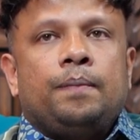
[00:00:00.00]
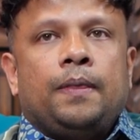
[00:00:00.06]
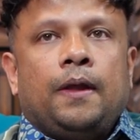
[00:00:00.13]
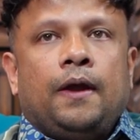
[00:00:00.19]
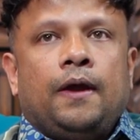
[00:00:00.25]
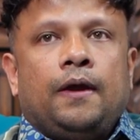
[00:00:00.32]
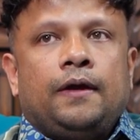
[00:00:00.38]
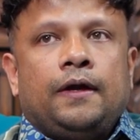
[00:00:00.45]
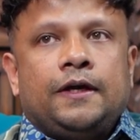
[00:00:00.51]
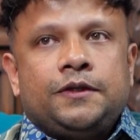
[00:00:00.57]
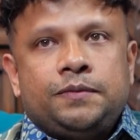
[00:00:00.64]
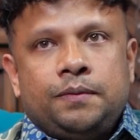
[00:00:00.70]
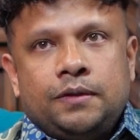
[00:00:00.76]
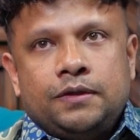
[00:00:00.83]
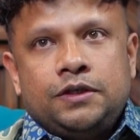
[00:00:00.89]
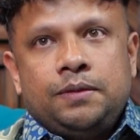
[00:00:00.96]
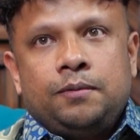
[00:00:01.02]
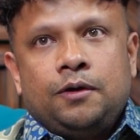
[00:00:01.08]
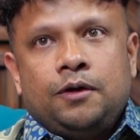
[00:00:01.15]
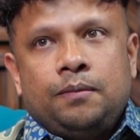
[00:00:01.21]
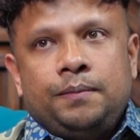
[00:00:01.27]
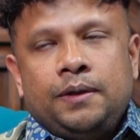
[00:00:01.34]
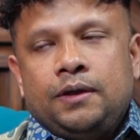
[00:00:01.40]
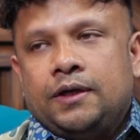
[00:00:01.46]
Now, as for
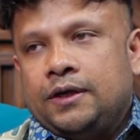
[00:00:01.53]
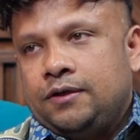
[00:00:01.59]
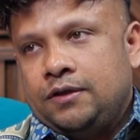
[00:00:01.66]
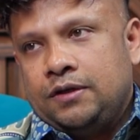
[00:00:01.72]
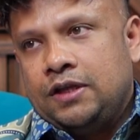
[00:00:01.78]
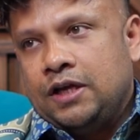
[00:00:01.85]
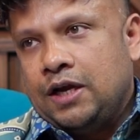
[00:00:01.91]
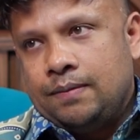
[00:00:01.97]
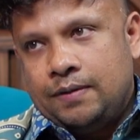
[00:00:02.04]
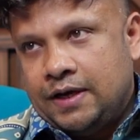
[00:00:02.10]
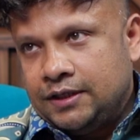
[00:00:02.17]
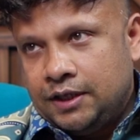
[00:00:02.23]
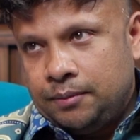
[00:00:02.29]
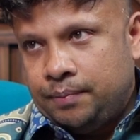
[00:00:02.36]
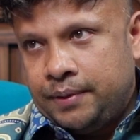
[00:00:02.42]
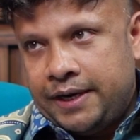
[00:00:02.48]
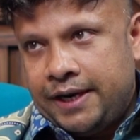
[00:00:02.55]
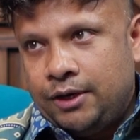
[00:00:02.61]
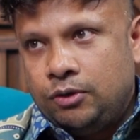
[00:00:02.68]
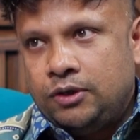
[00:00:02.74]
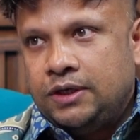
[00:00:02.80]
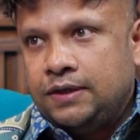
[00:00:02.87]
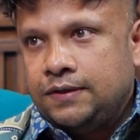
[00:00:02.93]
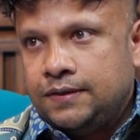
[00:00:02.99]
developing country, they have other
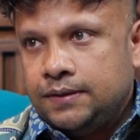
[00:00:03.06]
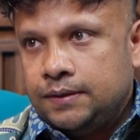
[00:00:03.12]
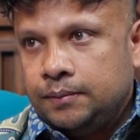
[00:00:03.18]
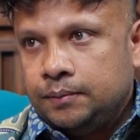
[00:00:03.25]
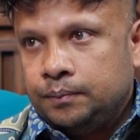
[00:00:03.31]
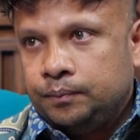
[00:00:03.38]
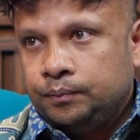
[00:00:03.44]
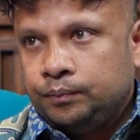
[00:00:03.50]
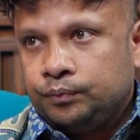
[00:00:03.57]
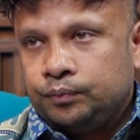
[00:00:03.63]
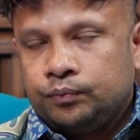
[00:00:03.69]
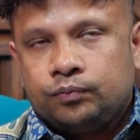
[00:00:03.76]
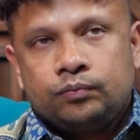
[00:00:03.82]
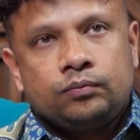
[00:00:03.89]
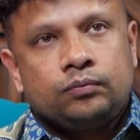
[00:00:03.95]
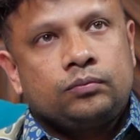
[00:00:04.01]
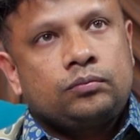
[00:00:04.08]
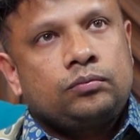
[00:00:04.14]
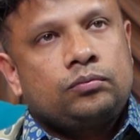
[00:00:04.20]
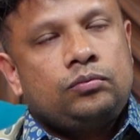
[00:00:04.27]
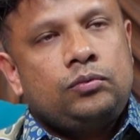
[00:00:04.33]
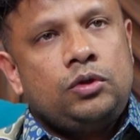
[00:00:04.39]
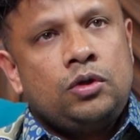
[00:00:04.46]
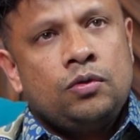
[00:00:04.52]
priorities.
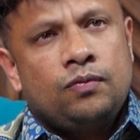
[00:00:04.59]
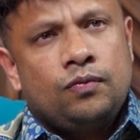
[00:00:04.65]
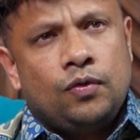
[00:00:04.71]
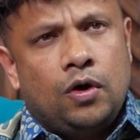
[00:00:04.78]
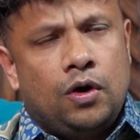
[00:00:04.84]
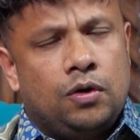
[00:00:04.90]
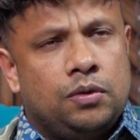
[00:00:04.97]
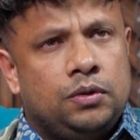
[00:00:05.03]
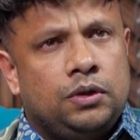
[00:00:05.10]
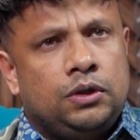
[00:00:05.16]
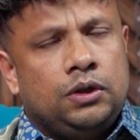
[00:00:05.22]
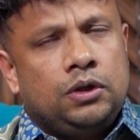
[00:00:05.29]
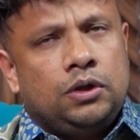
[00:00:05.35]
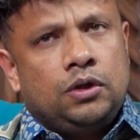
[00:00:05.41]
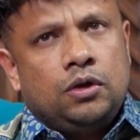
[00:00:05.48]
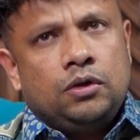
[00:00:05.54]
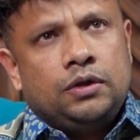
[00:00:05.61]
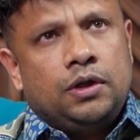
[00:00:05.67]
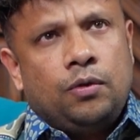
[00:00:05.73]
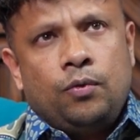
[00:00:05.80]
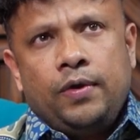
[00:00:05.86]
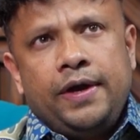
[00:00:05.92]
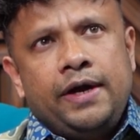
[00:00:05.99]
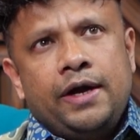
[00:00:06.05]
For the
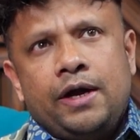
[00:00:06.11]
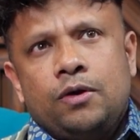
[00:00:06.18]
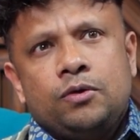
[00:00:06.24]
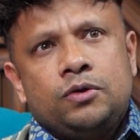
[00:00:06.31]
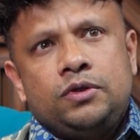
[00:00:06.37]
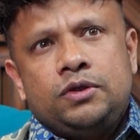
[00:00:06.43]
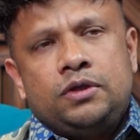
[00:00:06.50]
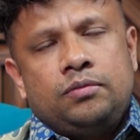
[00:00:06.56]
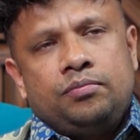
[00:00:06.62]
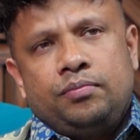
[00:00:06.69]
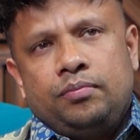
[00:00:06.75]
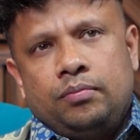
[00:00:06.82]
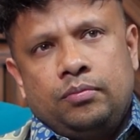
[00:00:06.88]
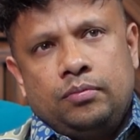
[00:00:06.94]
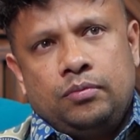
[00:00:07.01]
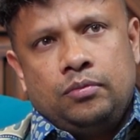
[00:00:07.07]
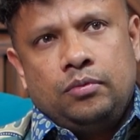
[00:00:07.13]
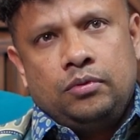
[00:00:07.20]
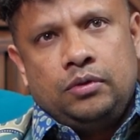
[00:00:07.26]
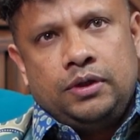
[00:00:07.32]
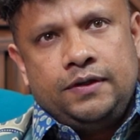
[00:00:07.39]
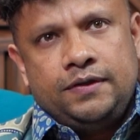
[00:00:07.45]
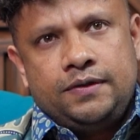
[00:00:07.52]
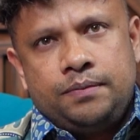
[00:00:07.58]
way out
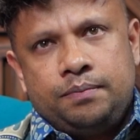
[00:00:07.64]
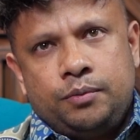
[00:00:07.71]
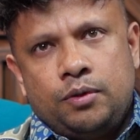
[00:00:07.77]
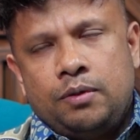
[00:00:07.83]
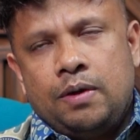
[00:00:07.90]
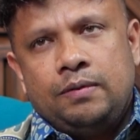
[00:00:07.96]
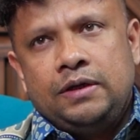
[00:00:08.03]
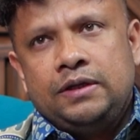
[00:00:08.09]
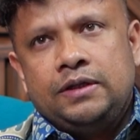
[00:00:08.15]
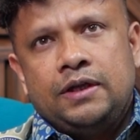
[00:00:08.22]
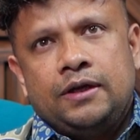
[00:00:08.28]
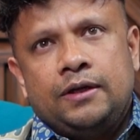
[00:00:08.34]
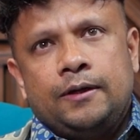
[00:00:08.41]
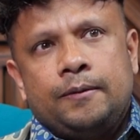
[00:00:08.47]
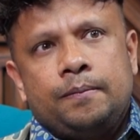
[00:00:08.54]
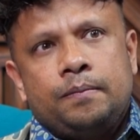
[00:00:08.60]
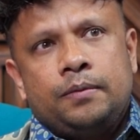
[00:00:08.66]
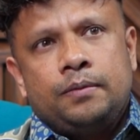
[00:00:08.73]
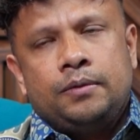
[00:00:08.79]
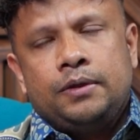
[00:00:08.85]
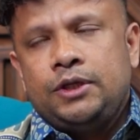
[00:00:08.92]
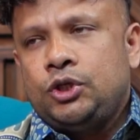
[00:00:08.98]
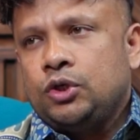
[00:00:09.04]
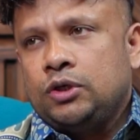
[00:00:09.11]
is probably the
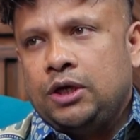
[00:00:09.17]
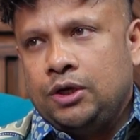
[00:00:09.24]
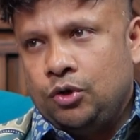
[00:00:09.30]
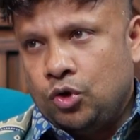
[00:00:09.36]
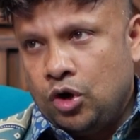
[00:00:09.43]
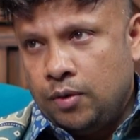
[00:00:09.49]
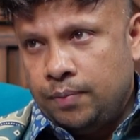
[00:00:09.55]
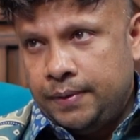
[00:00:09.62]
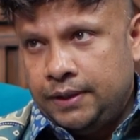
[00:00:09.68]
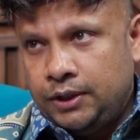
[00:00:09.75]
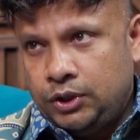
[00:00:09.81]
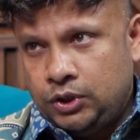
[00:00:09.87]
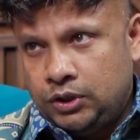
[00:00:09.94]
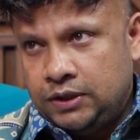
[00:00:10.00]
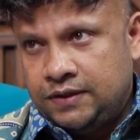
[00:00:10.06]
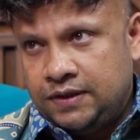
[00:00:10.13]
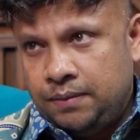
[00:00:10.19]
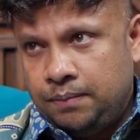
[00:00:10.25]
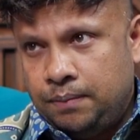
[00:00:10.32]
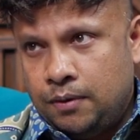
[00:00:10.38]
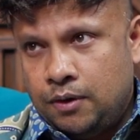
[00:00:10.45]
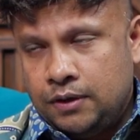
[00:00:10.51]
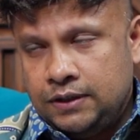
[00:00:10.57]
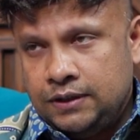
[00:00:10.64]
regional cooperation is
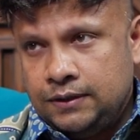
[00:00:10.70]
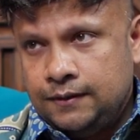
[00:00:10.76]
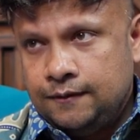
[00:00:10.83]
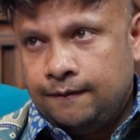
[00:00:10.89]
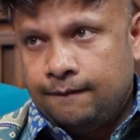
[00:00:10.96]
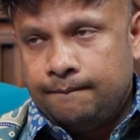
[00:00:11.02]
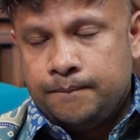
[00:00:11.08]
important,